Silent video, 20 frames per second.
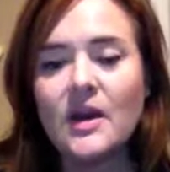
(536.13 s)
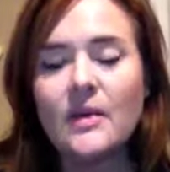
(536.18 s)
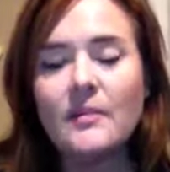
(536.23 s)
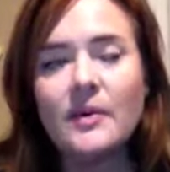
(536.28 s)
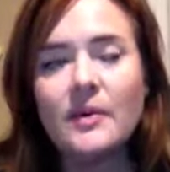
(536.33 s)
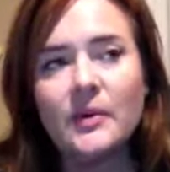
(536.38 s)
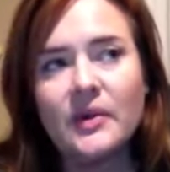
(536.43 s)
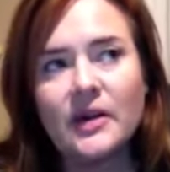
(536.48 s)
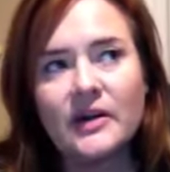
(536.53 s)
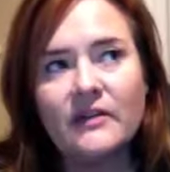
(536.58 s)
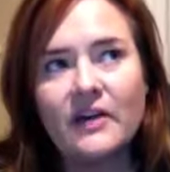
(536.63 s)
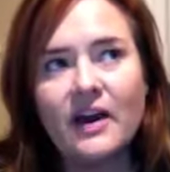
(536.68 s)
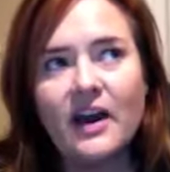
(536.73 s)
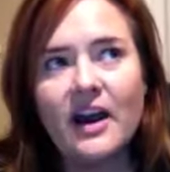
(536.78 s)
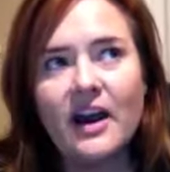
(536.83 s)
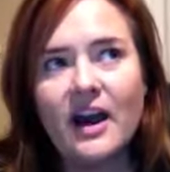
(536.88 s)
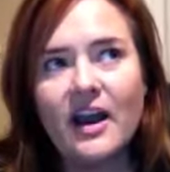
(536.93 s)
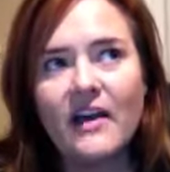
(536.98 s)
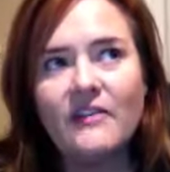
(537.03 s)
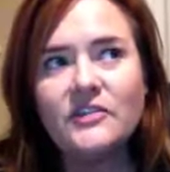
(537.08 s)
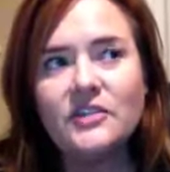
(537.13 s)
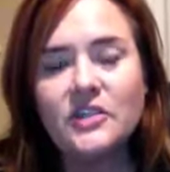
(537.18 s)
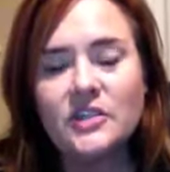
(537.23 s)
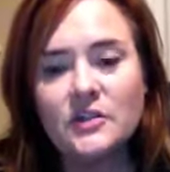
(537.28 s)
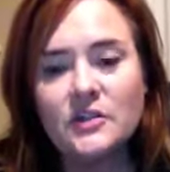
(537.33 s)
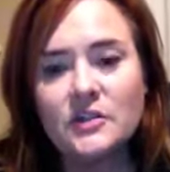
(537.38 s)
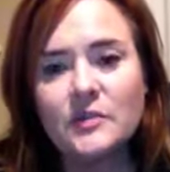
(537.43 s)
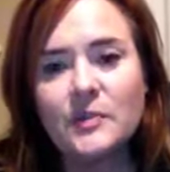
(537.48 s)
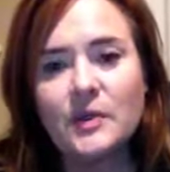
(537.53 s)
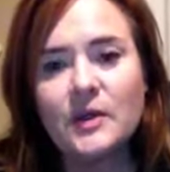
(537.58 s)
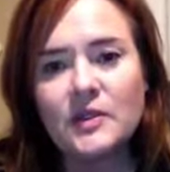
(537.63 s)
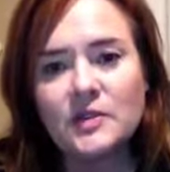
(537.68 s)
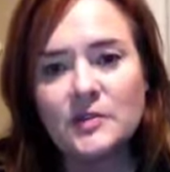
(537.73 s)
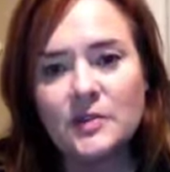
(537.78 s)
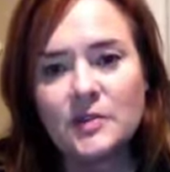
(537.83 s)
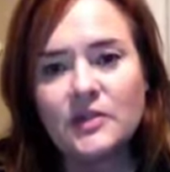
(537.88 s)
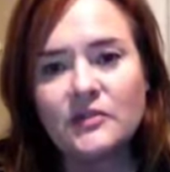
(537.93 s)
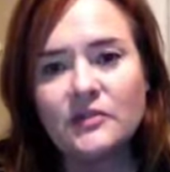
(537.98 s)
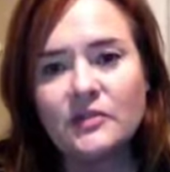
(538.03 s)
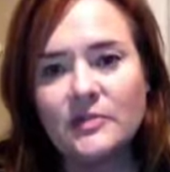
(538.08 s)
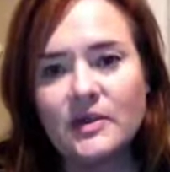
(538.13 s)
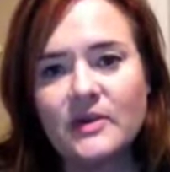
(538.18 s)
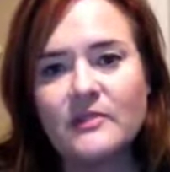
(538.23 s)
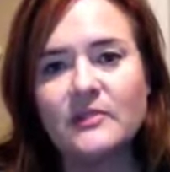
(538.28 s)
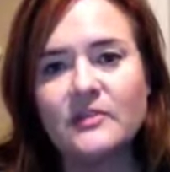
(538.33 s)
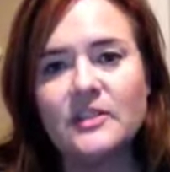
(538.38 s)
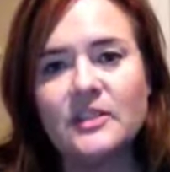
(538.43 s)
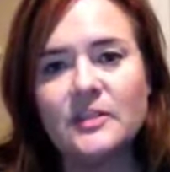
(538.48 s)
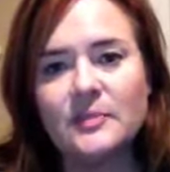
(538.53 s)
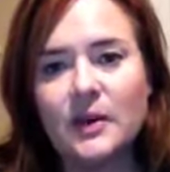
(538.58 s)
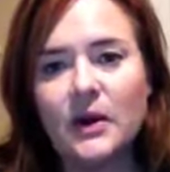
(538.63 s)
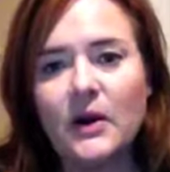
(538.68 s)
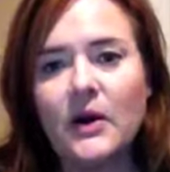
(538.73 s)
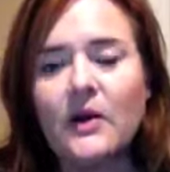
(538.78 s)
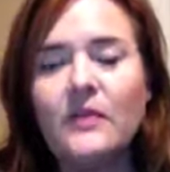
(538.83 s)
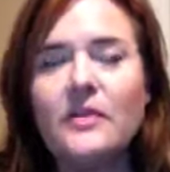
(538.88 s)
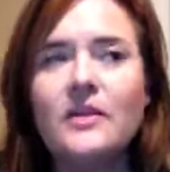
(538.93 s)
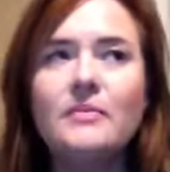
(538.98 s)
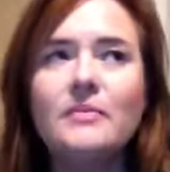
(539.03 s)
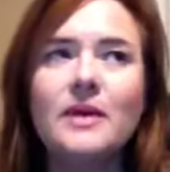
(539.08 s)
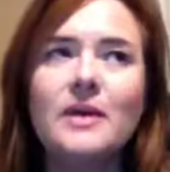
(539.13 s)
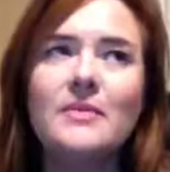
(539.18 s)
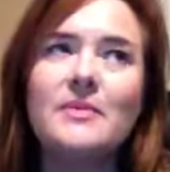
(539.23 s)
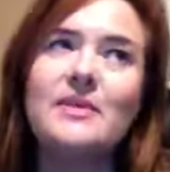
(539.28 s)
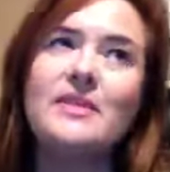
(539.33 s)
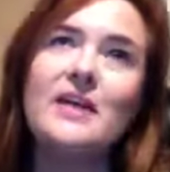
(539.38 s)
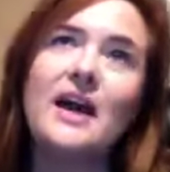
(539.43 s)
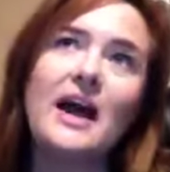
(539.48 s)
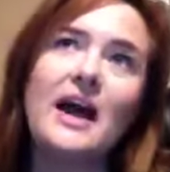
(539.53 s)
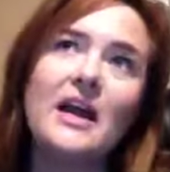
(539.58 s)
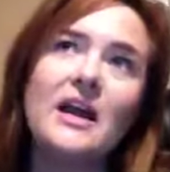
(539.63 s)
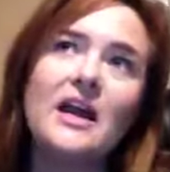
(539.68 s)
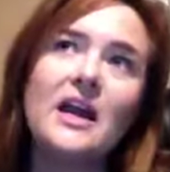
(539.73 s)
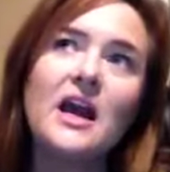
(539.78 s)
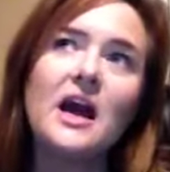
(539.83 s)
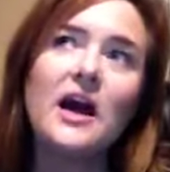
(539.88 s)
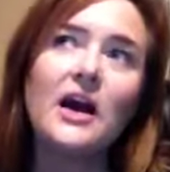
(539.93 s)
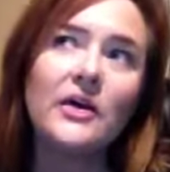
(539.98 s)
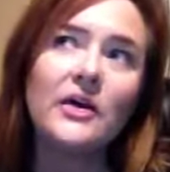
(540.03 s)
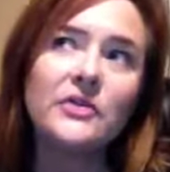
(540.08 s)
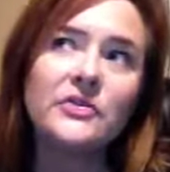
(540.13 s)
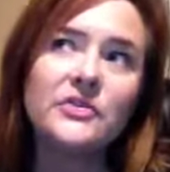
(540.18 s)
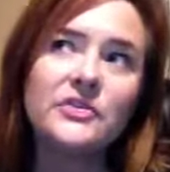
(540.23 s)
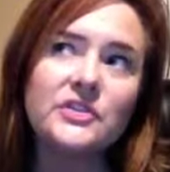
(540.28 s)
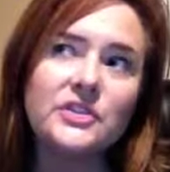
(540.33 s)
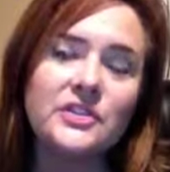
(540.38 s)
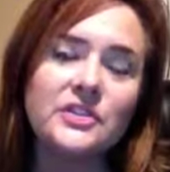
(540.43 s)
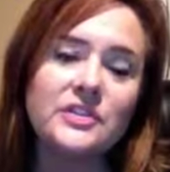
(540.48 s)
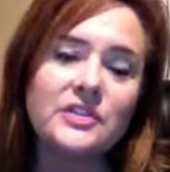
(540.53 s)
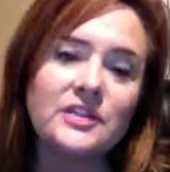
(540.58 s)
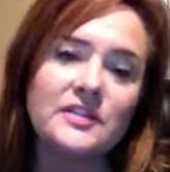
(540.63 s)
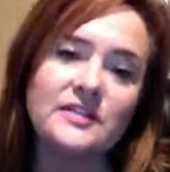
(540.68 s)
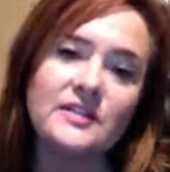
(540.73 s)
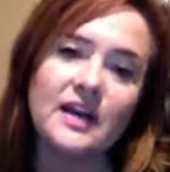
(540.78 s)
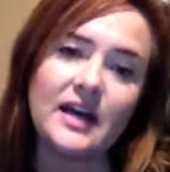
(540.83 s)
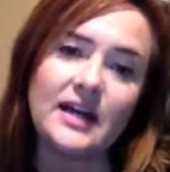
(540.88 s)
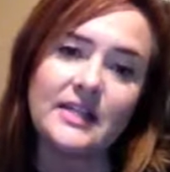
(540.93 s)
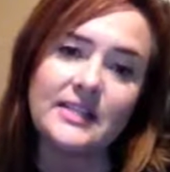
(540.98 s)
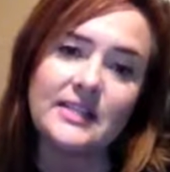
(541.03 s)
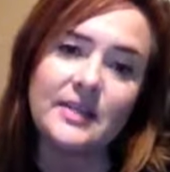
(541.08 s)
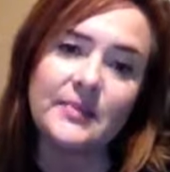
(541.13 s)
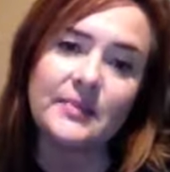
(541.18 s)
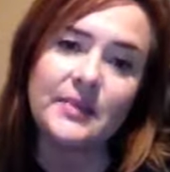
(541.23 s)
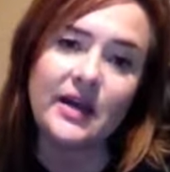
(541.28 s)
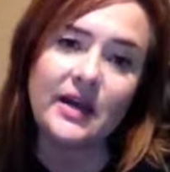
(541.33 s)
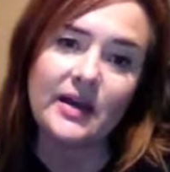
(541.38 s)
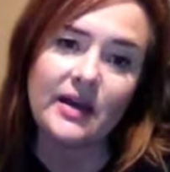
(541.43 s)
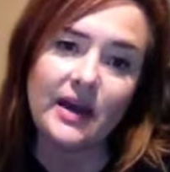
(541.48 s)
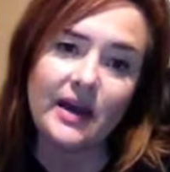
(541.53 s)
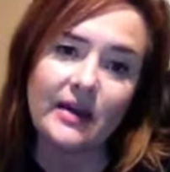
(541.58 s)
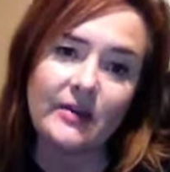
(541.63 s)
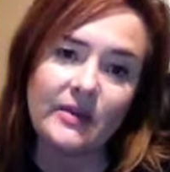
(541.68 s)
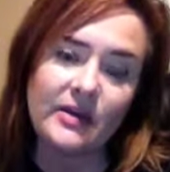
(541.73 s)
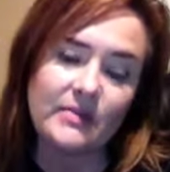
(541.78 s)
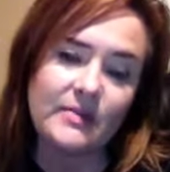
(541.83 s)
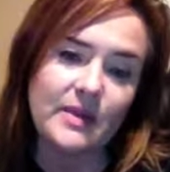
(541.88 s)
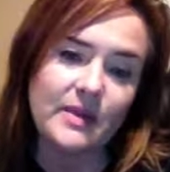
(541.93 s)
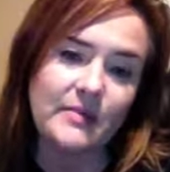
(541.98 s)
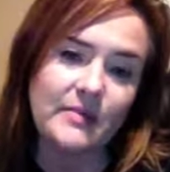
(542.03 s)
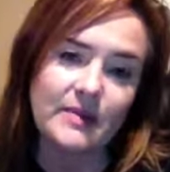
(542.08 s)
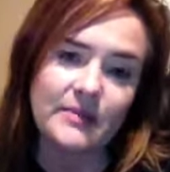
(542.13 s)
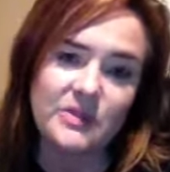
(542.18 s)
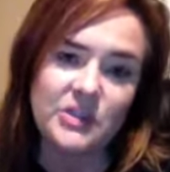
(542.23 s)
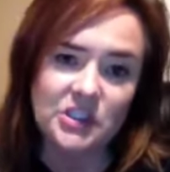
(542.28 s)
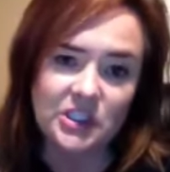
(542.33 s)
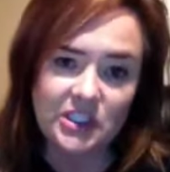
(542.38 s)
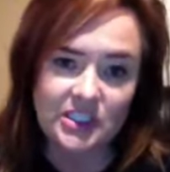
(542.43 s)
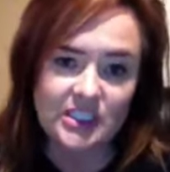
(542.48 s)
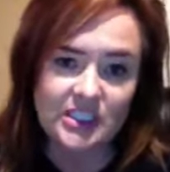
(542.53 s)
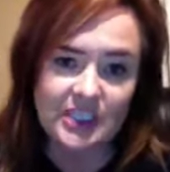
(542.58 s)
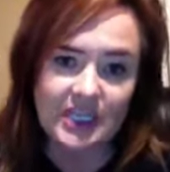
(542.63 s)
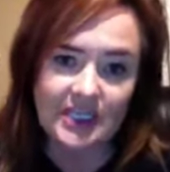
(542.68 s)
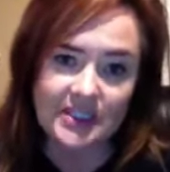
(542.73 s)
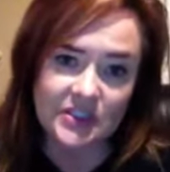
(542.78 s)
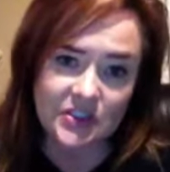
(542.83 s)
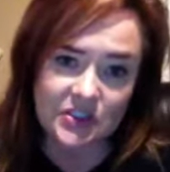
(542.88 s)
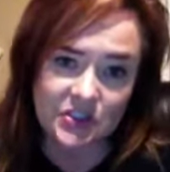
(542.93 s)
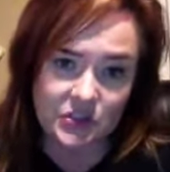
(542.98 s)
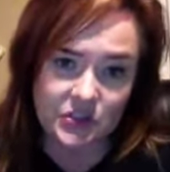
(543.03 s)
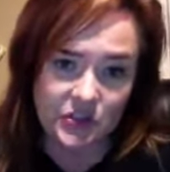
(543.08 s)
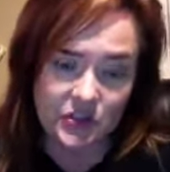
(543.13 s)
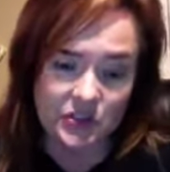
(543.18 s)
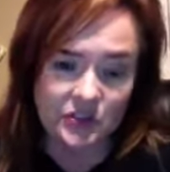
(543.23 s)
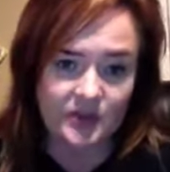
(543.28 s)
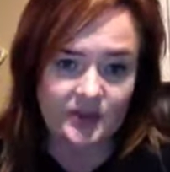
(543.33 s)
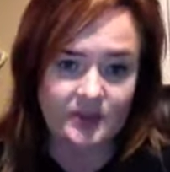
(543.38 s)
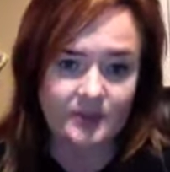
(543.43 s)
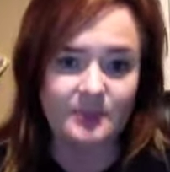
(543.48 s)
But whenever I have 2 spas booked from every spa, then maybe that hostess that signs up that night with me, maybe she decides to start doing the